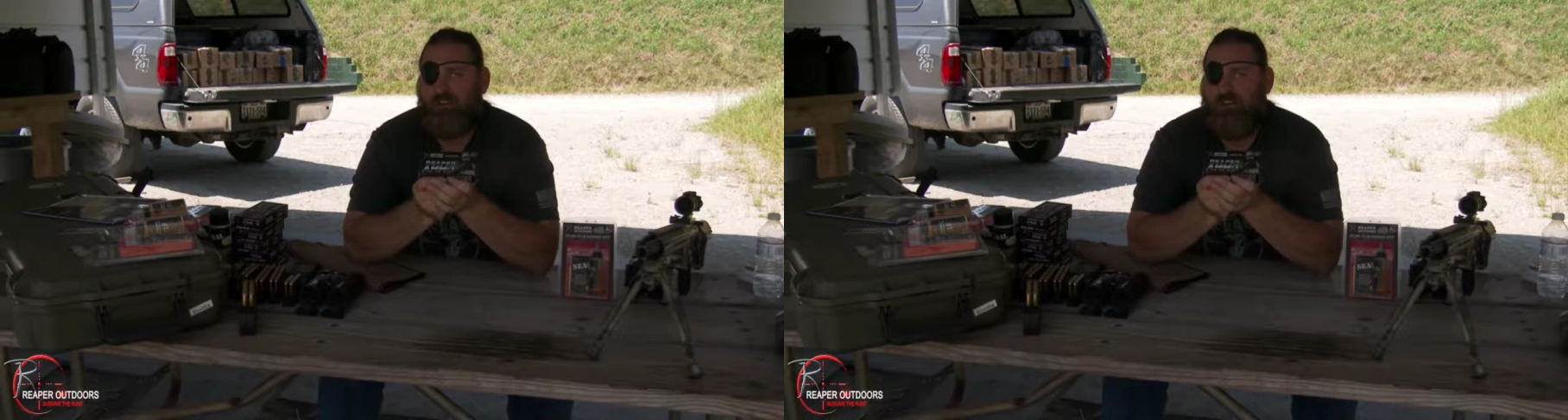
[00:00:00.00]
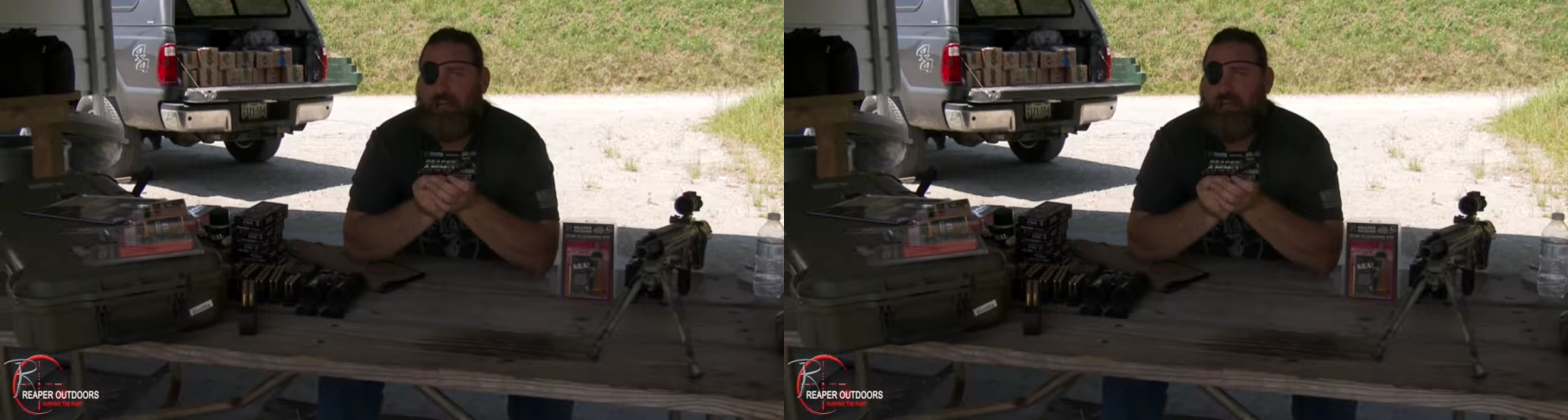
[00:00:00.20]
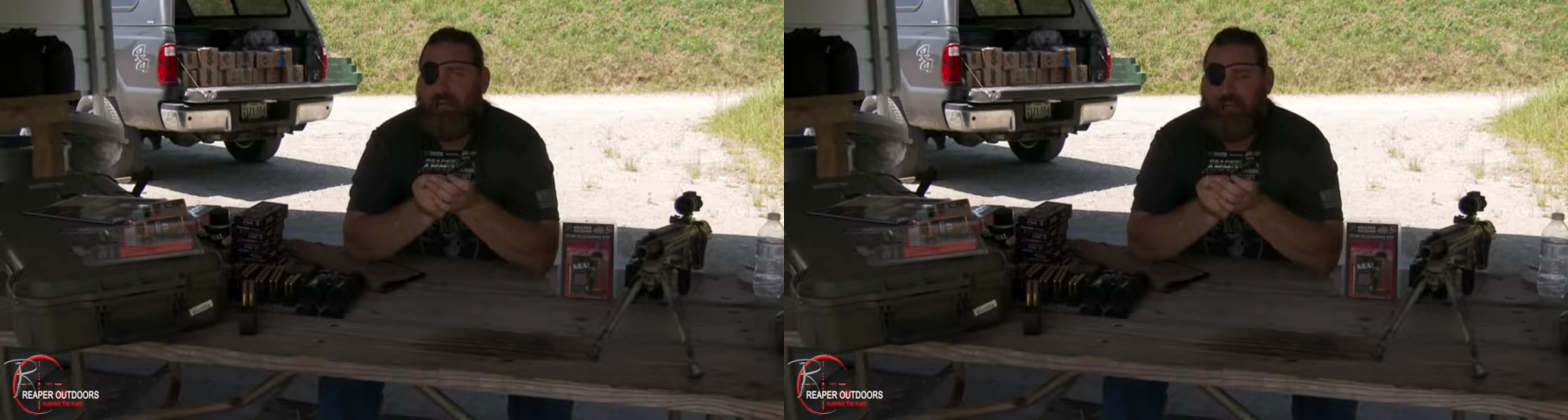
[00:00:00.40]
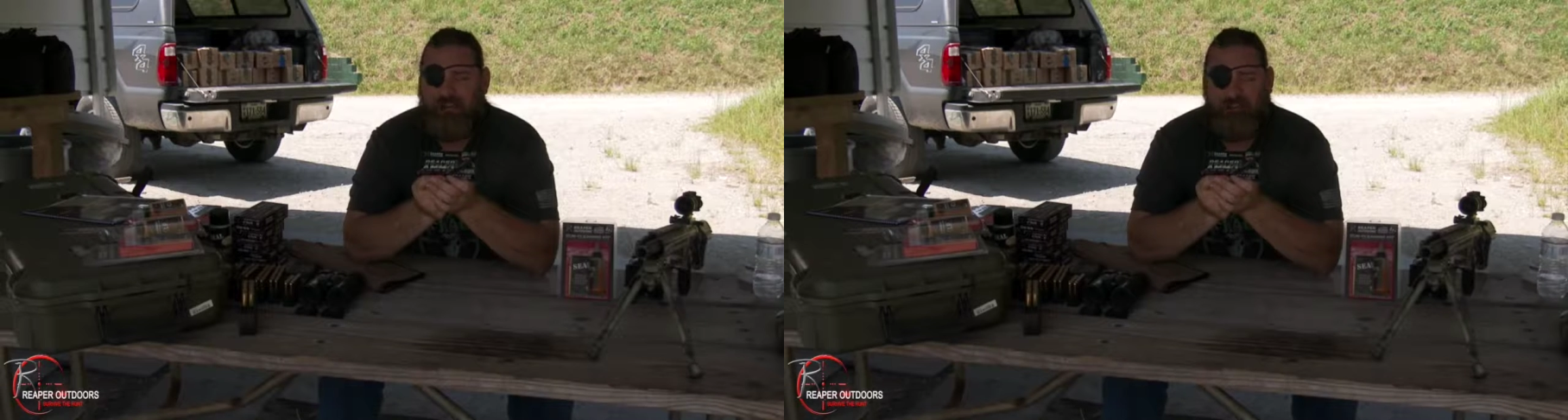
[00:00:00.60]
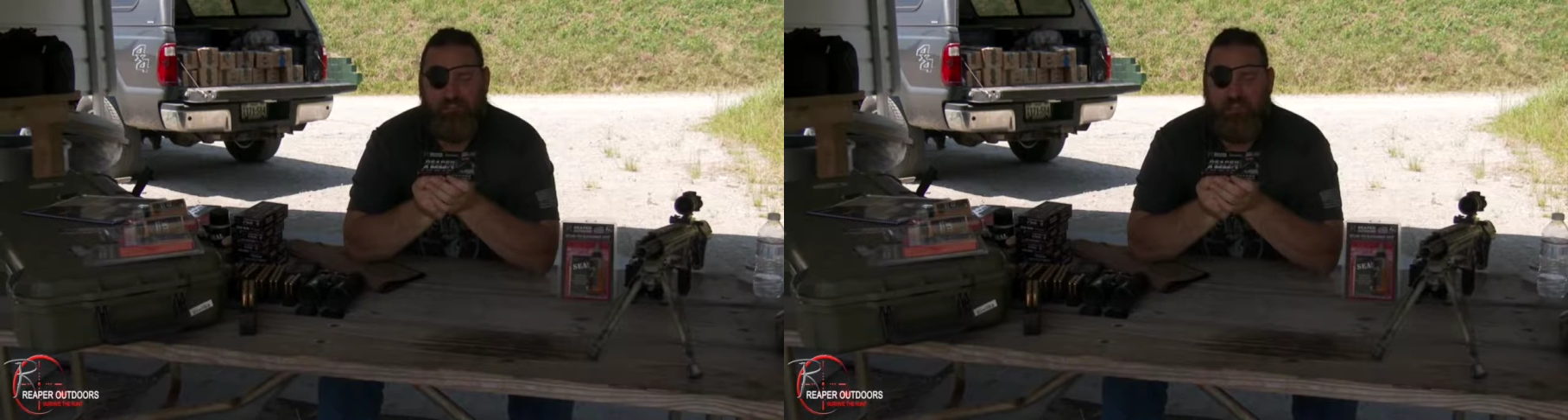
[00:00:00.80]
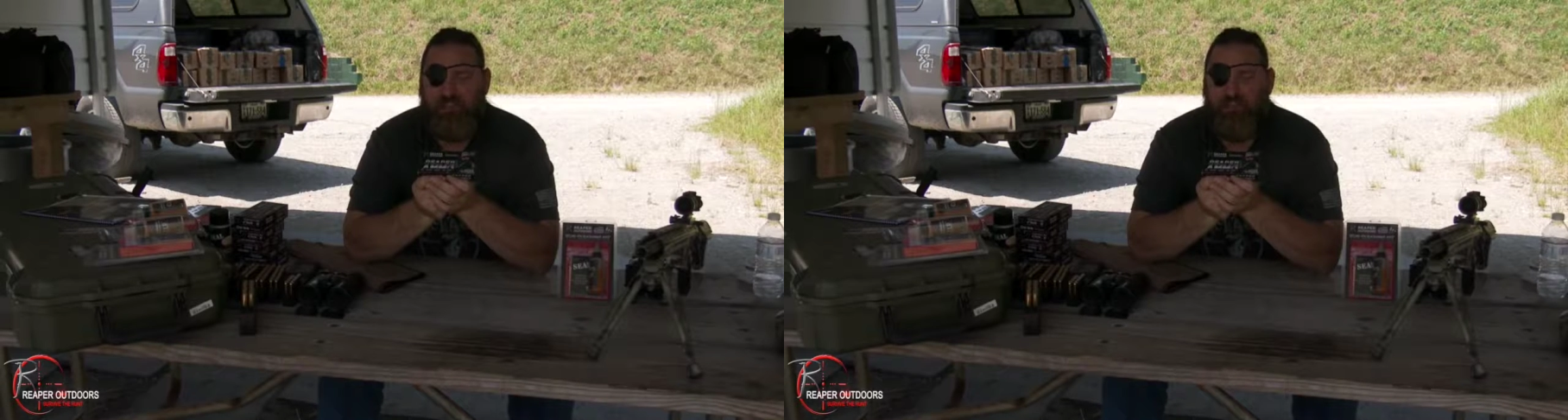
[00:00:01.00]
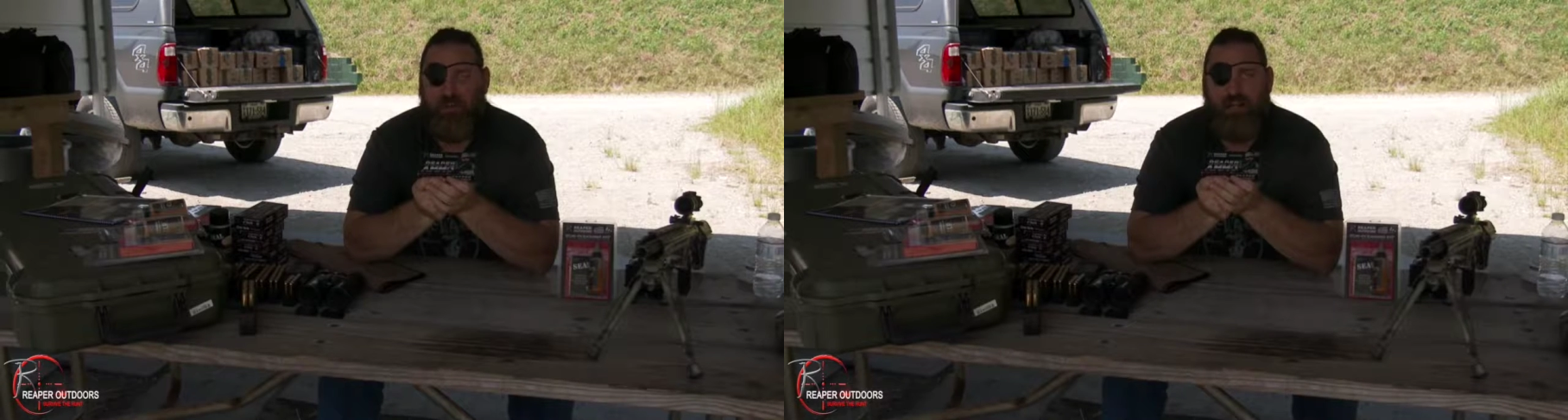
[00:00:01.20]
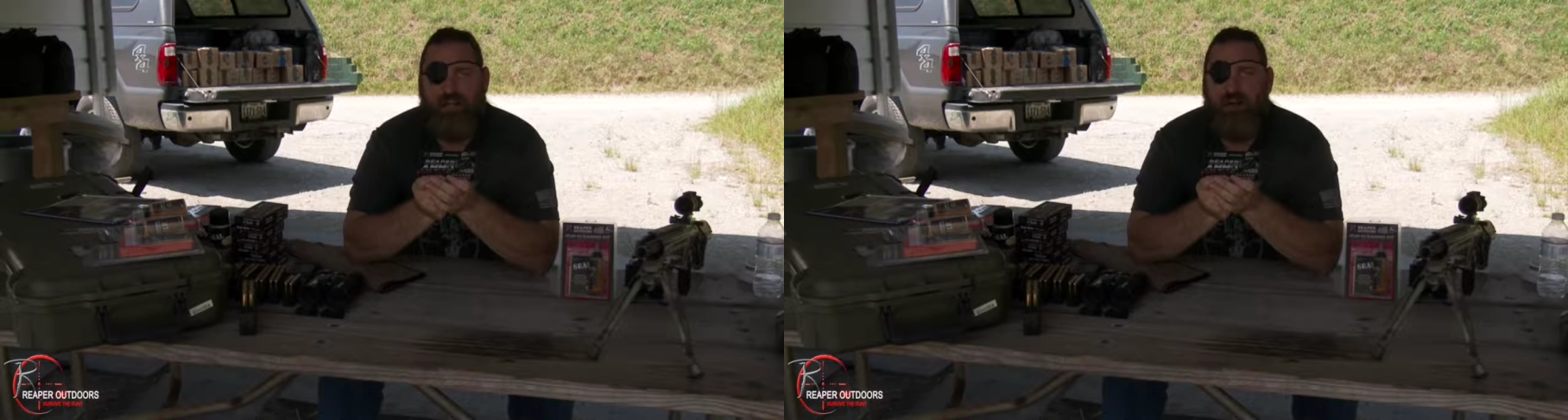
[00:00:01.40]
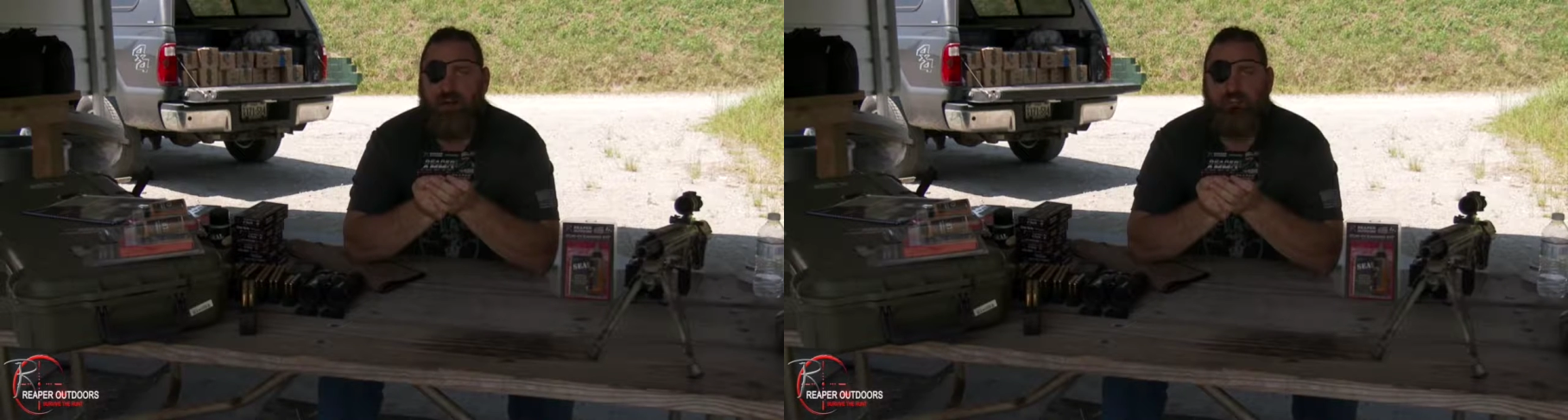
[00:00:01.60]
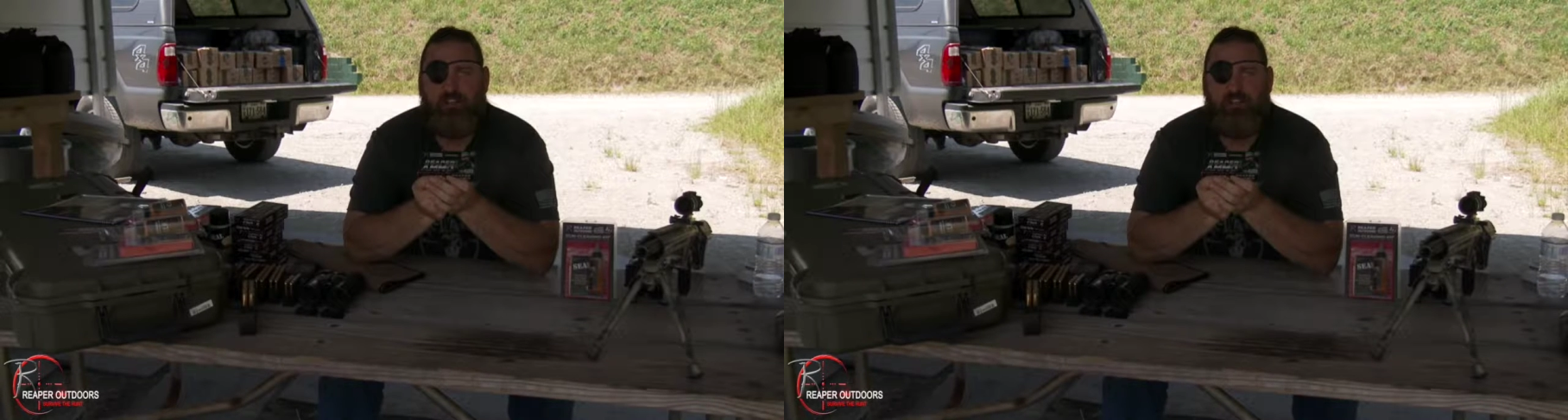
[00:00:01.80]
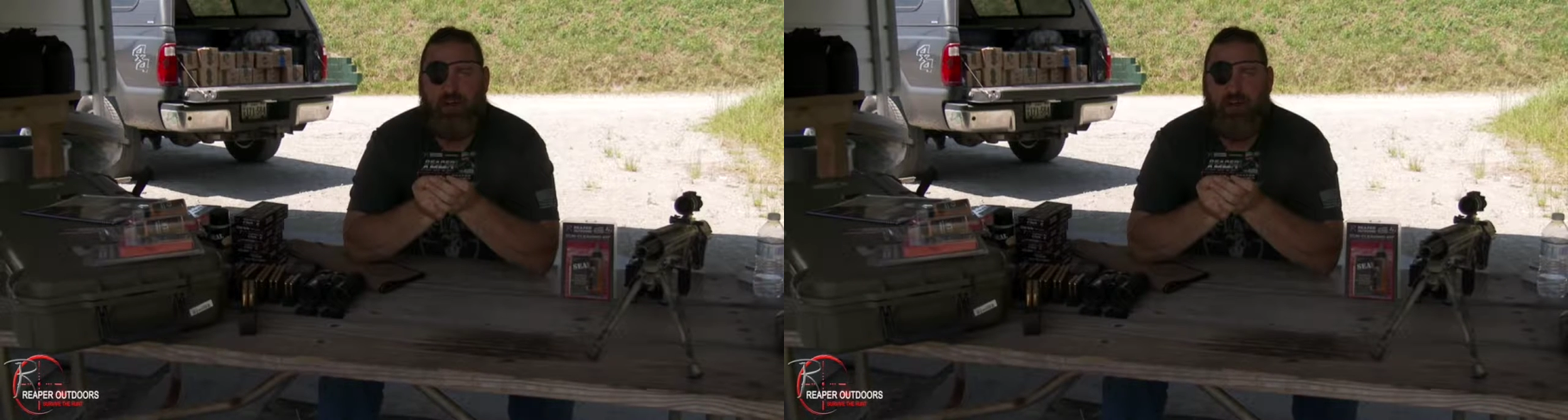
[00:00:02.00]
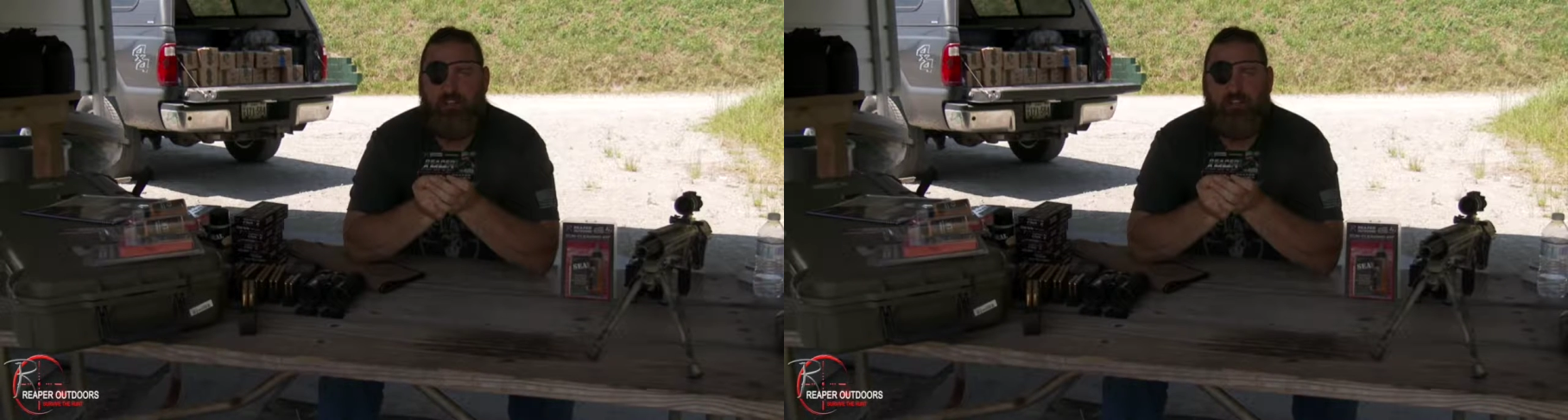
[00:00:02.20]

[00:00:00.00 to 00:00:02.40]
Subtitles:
And it's a great hunting round.